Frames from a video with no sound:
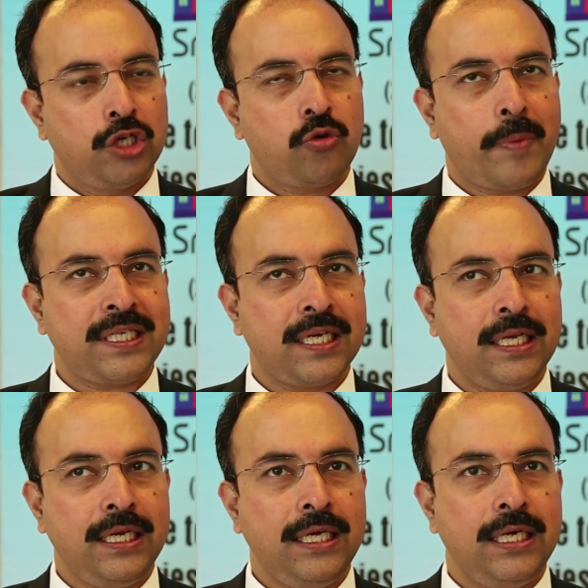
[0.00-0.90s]
So
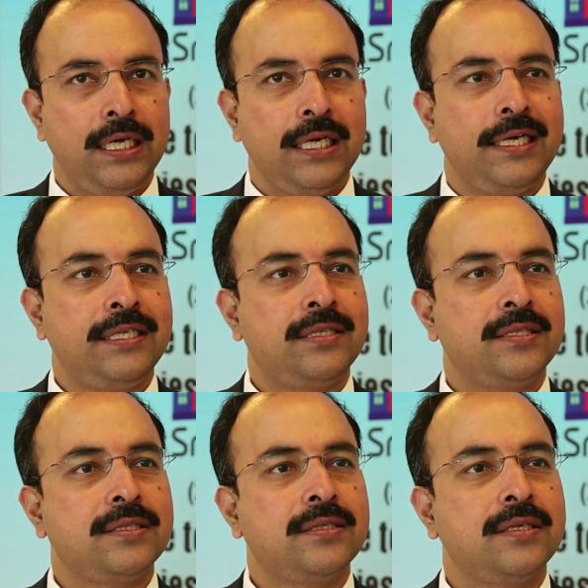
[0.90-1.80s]
basically,
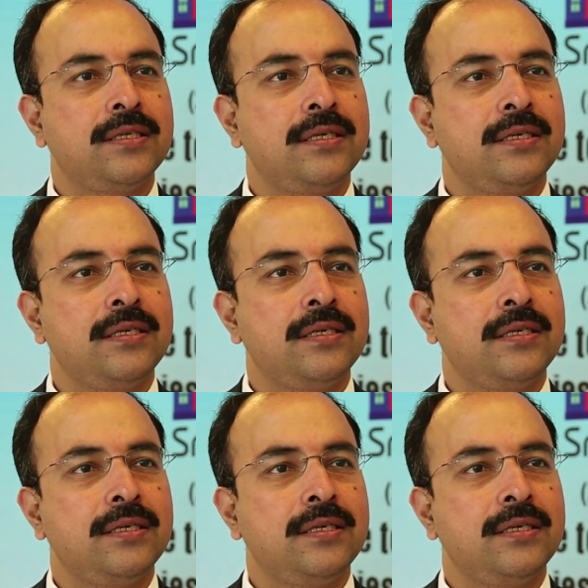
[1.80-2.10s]
it's